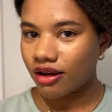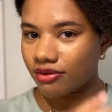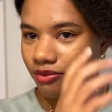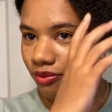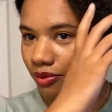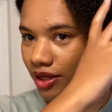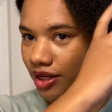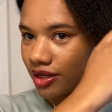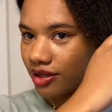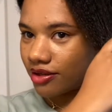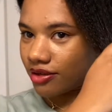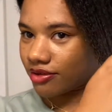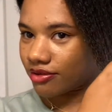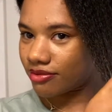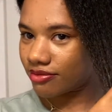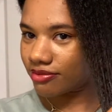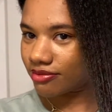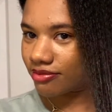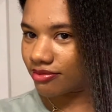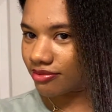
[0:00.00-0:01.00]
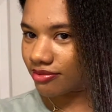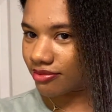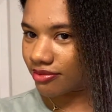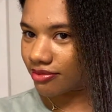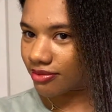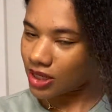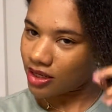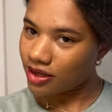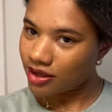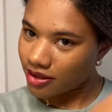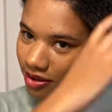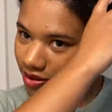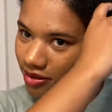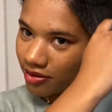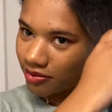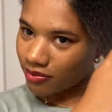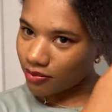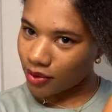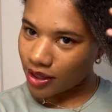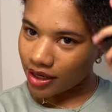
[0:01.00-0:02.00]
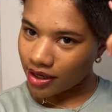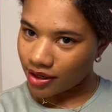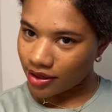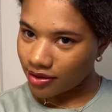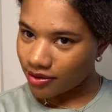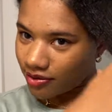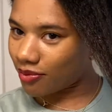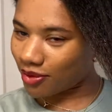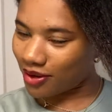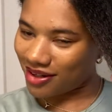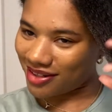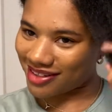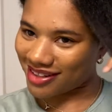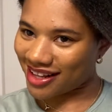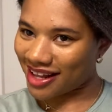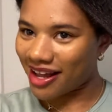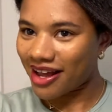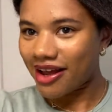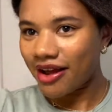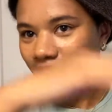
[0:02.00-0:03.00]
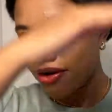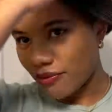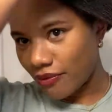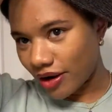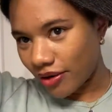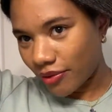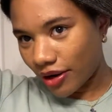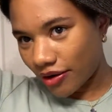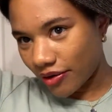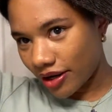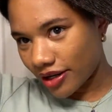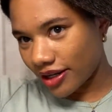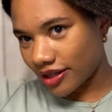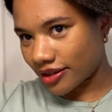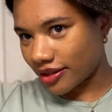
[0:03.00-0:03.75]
Wait. Wait, why do I like